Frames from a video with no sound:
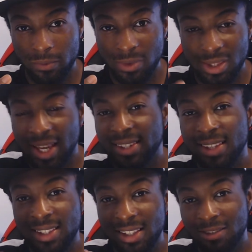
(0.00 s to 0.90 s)

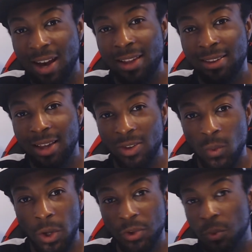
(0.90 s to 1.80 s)
testing the grounds as to
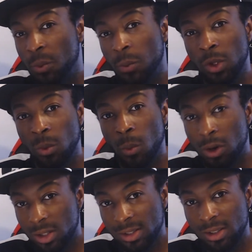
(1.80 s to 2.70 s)
what
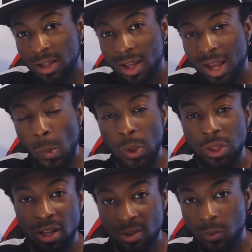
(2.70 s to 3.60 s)
works and what
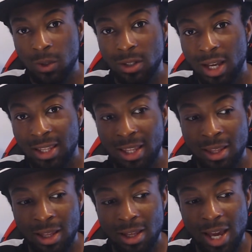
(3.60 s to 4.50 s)
doesn't work, and then
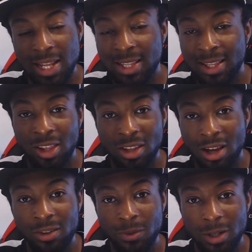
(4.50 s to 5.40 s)
anything that
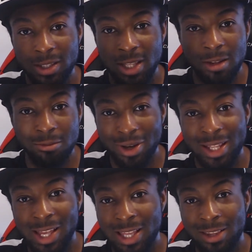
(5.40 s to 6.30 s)
does work, they'll
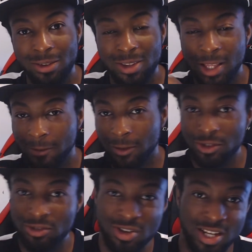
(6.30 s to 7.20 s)
bring it into Xenoverse
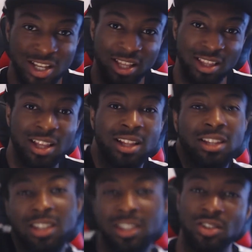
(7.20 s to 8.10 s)
3, and then
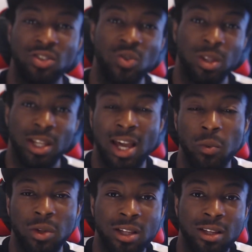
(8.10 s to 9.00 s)
they'll just do what they can with it.